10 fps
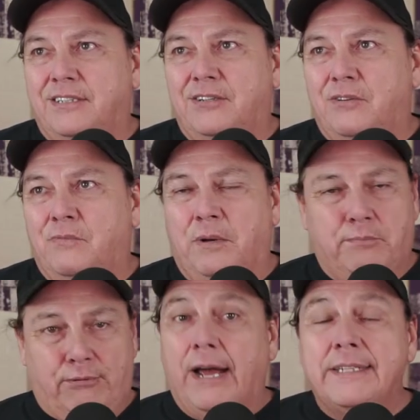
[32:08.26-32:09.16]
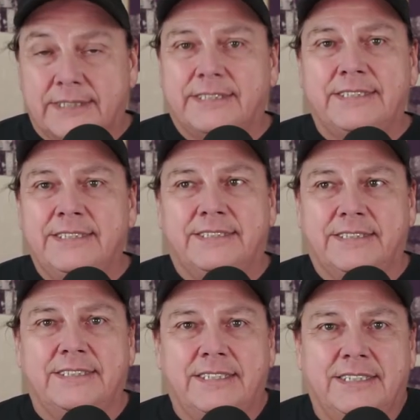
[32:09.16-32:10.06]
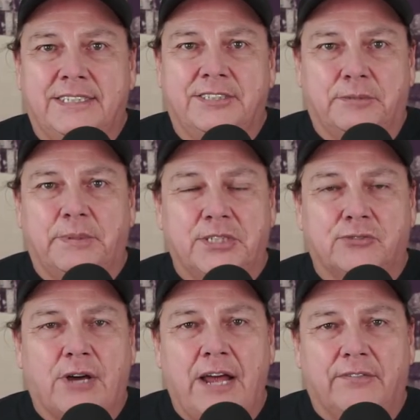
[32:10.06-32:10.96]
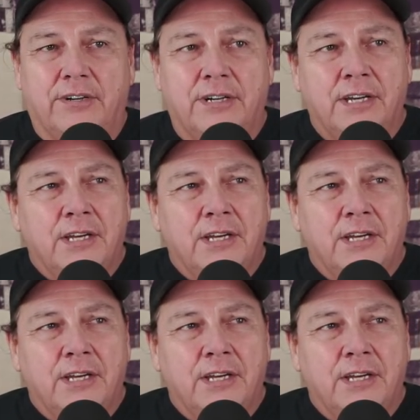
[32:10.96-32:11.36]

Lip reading: when price is the biggest driver.